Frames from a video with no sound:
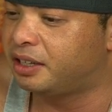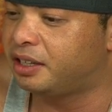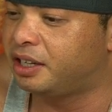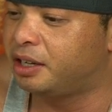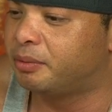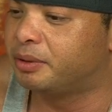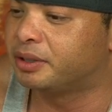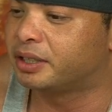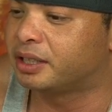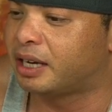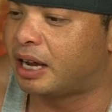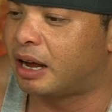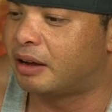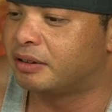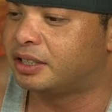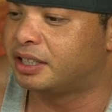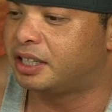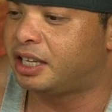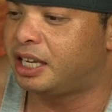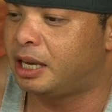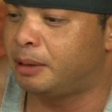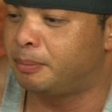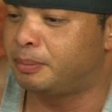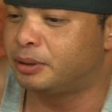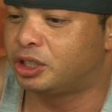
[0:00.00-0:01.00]
He was allowed to
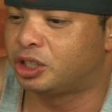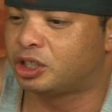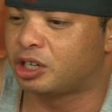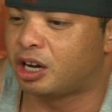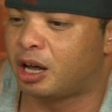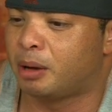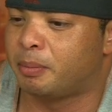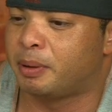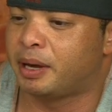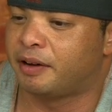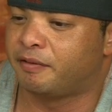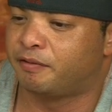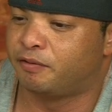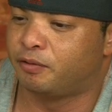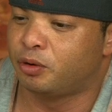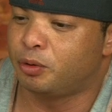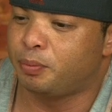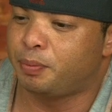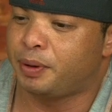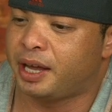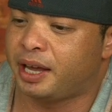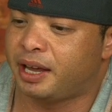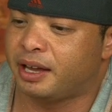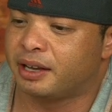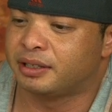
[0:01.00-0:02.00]
keep his job at full
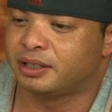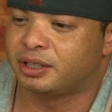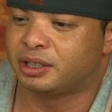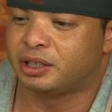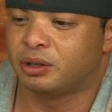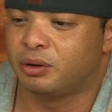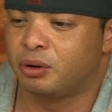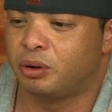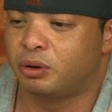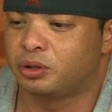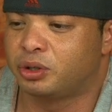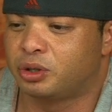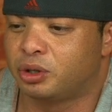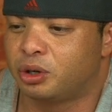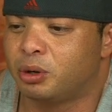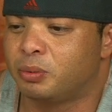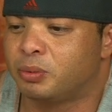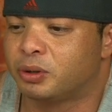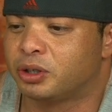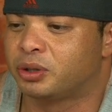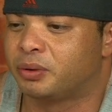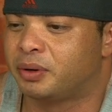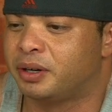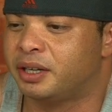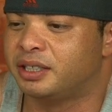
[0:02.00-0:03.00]
pay until
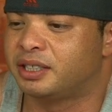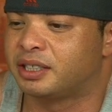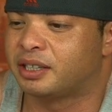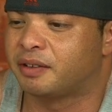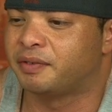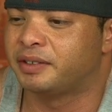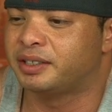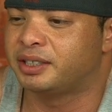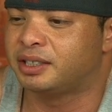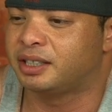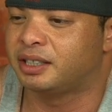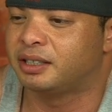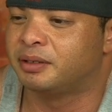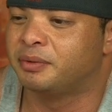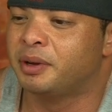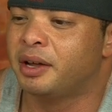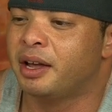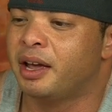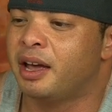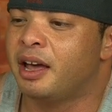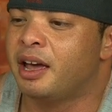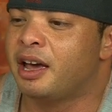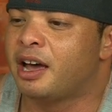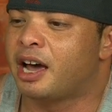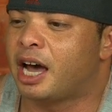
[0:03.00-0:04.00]
October 2017.
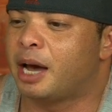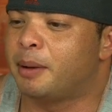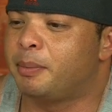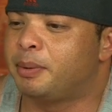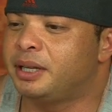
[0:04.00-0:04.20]
I